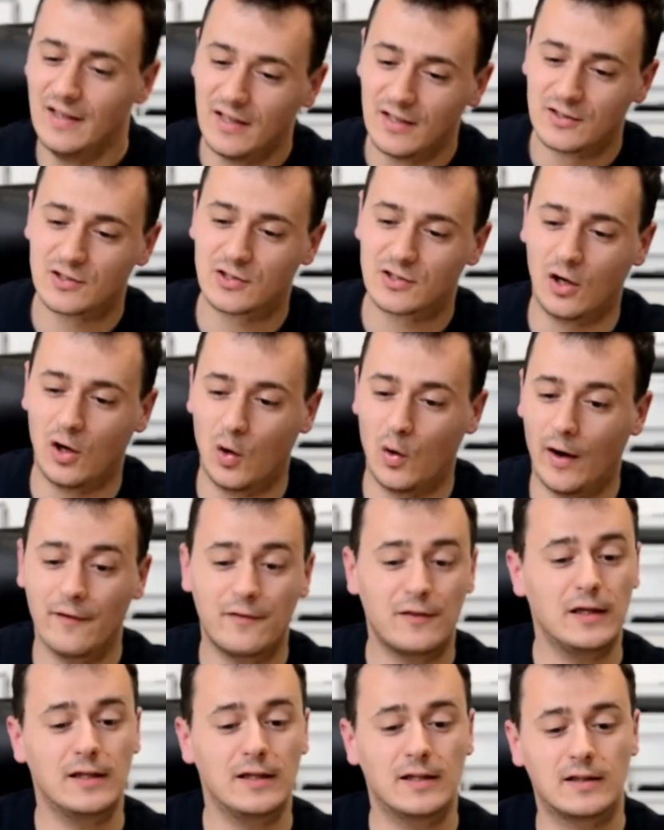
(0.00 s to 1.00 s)
So yeah. I
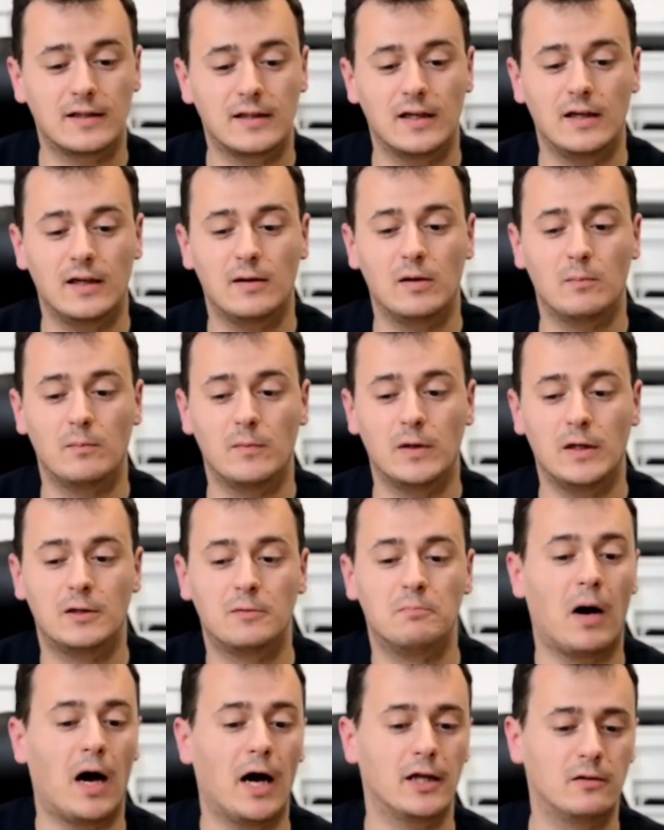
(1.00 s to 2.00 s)
think that it
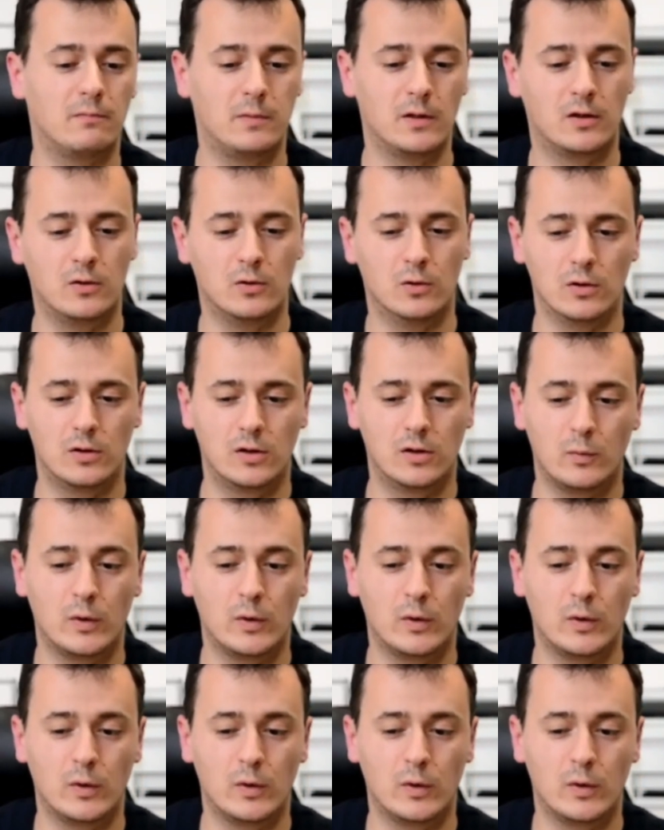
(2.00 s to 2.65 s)
might be good.